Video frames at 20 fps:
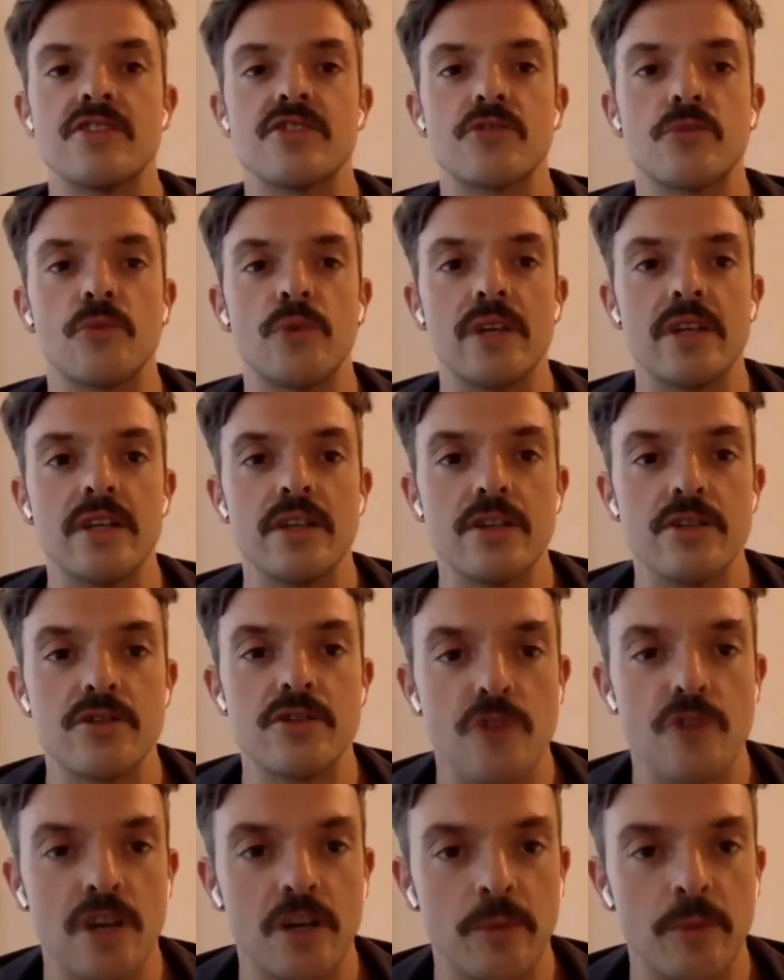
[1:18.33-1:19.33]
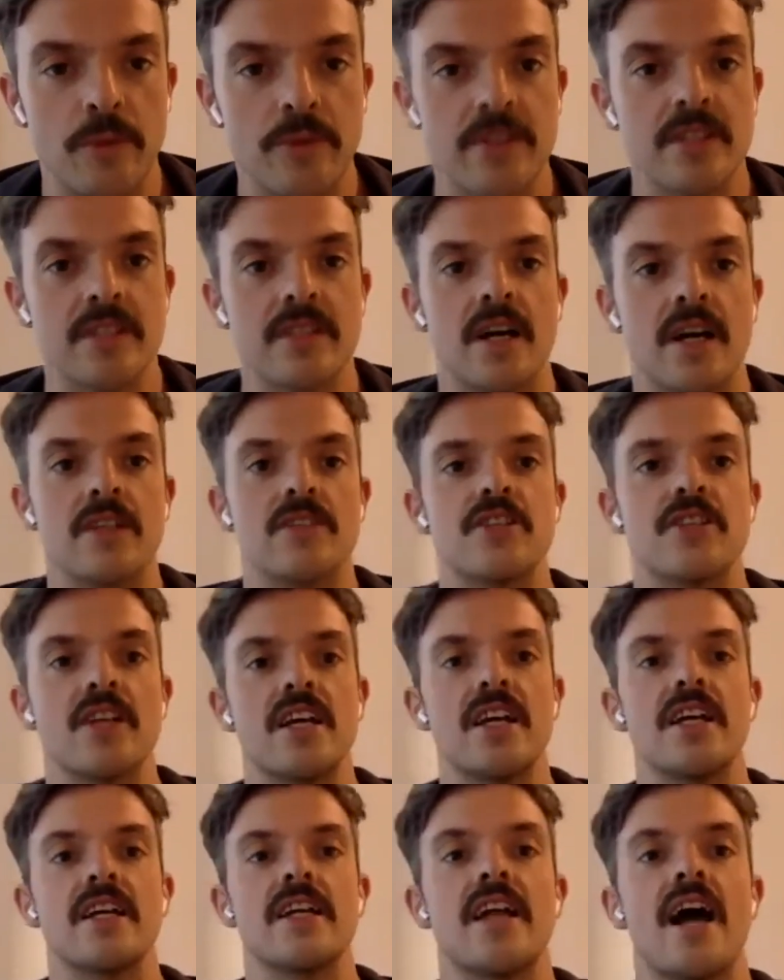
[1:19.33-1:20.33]
squeeze your elbows to touch.
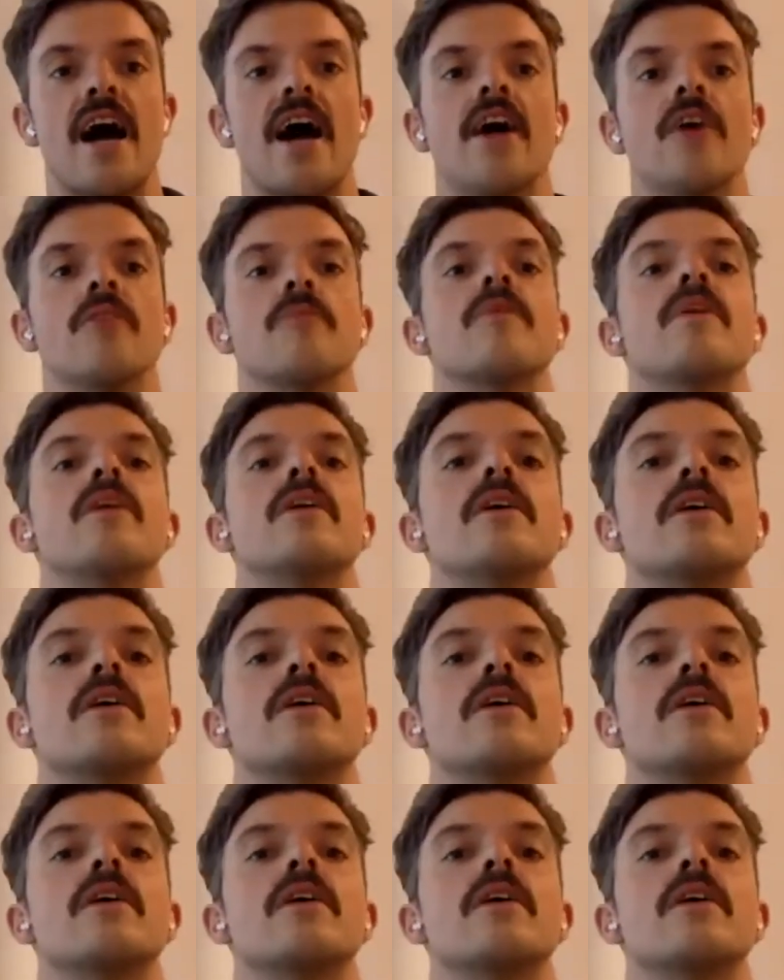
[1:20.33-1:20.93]
Inhale.